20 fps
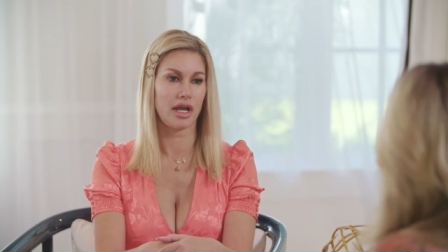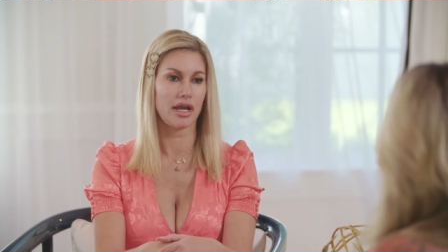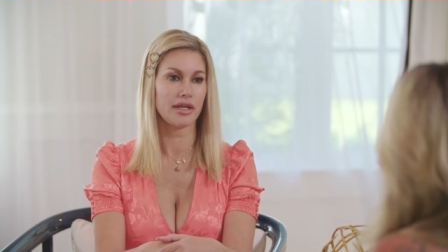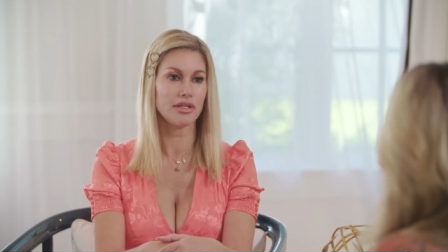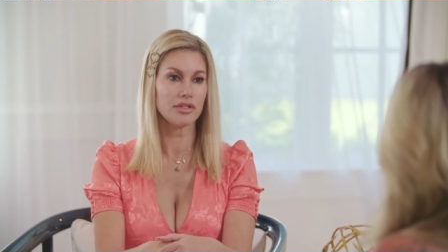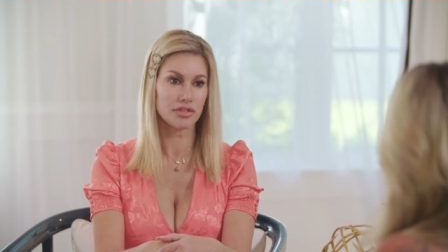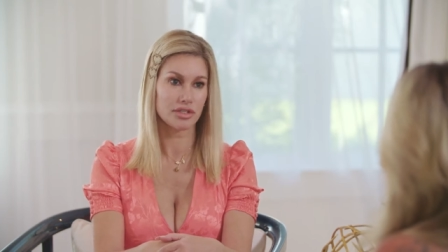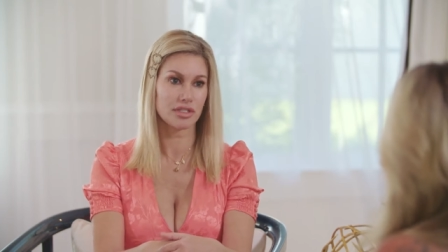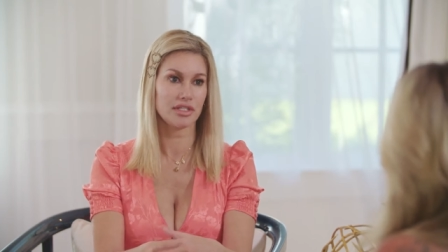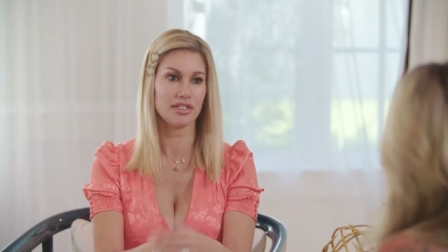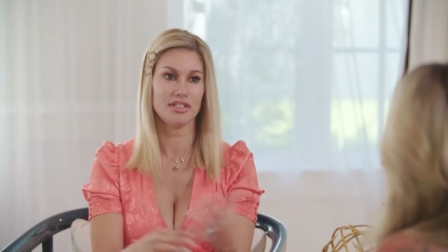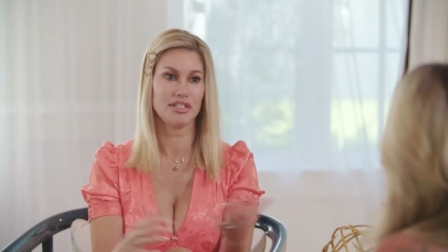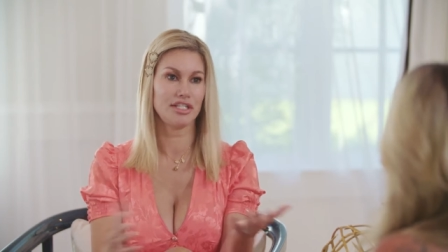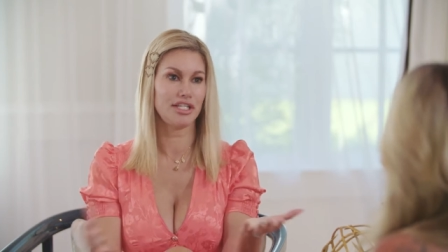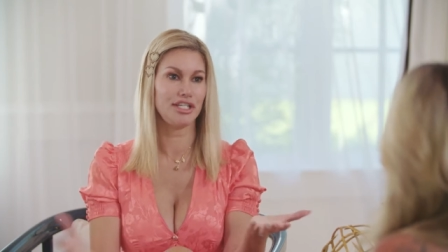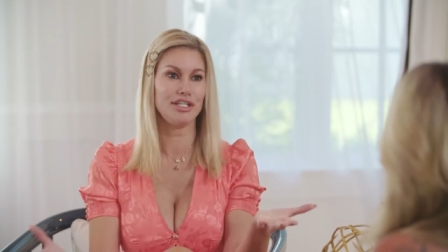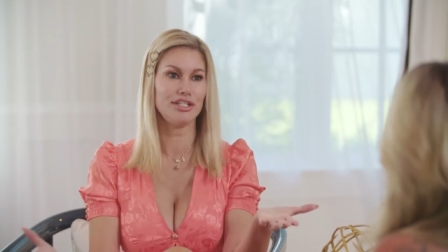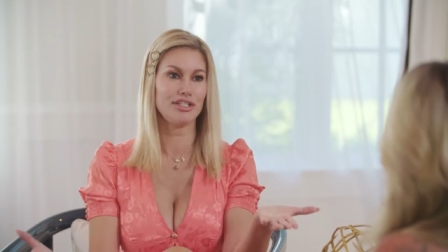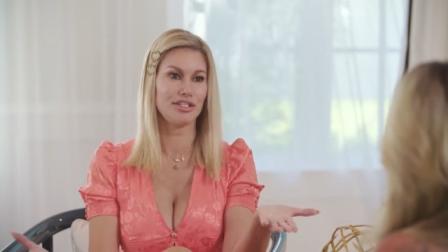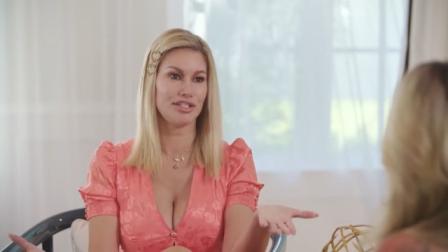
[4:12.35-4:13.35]
I used to get
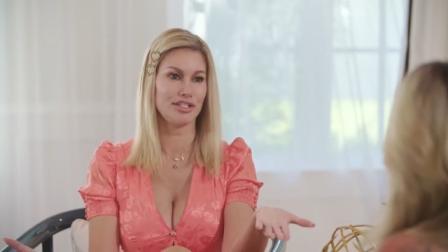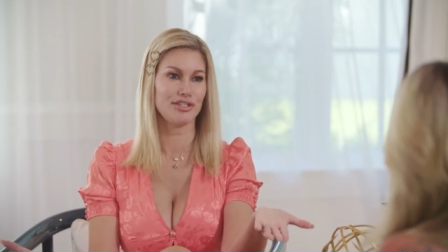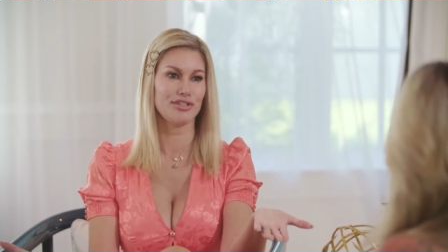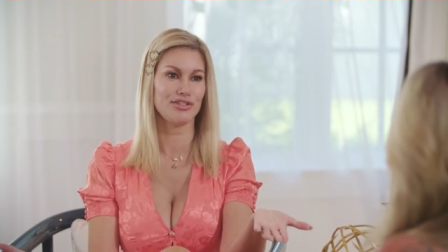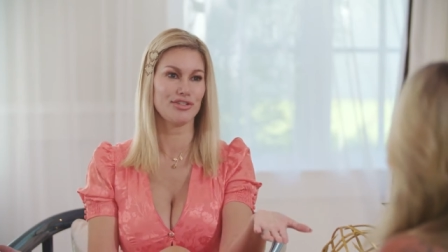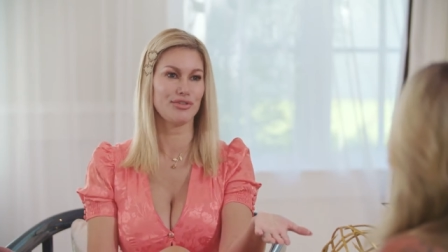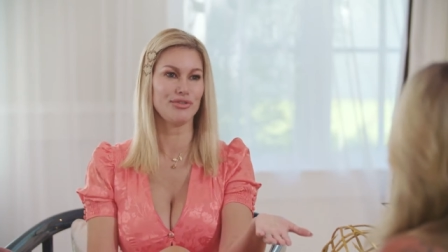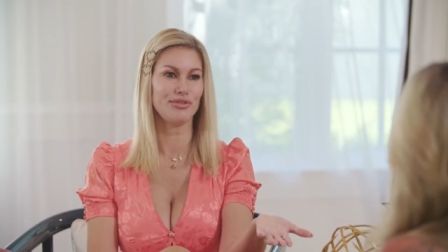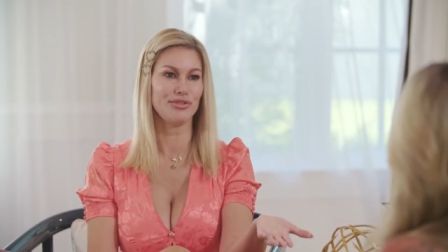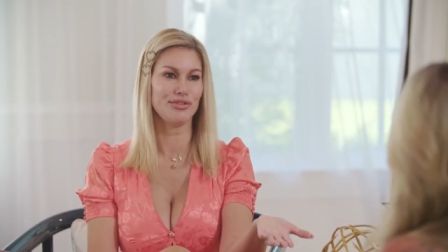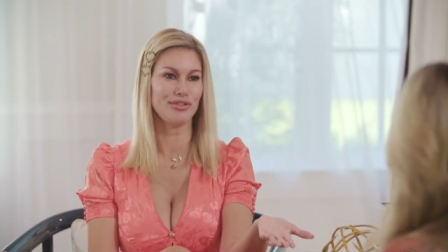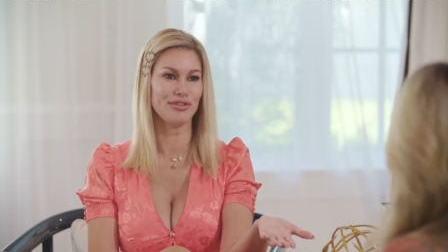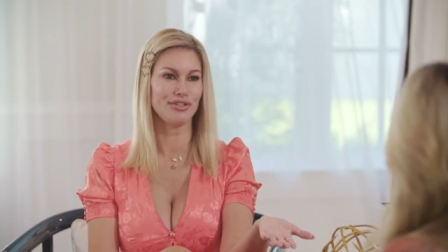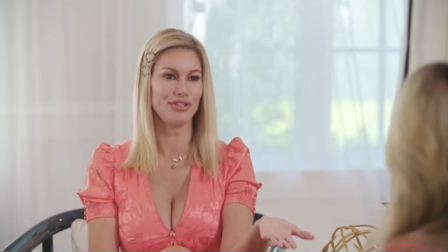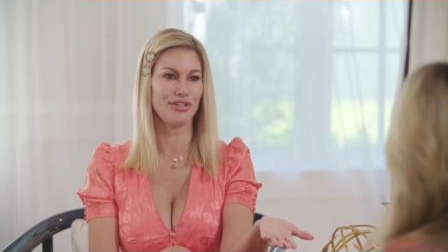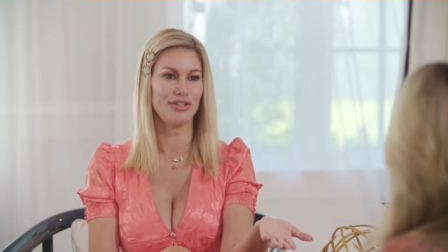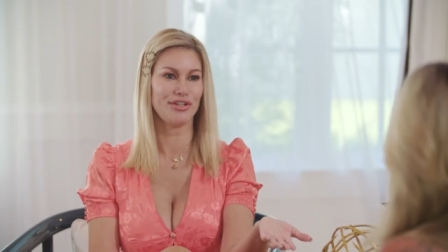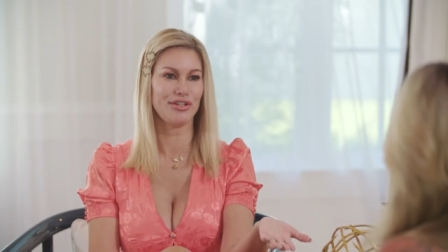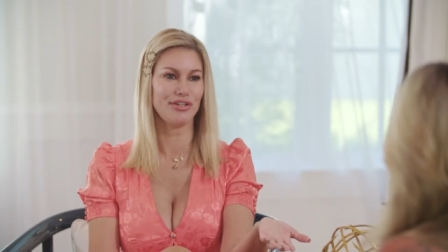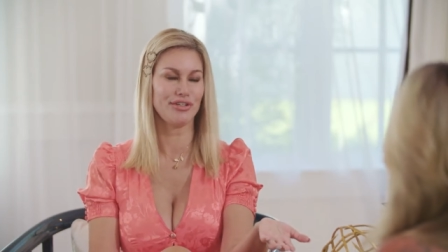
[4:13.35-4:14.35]
teased in school, you
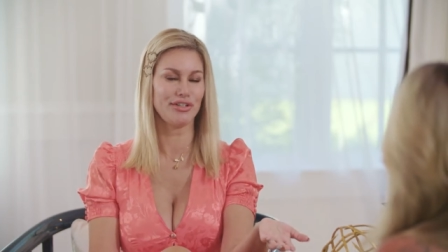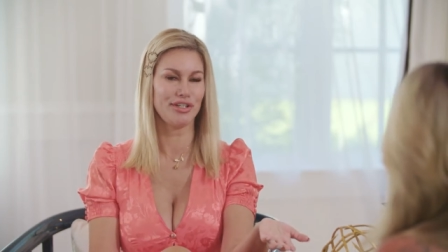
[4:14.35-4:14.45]
know, mm-hmm.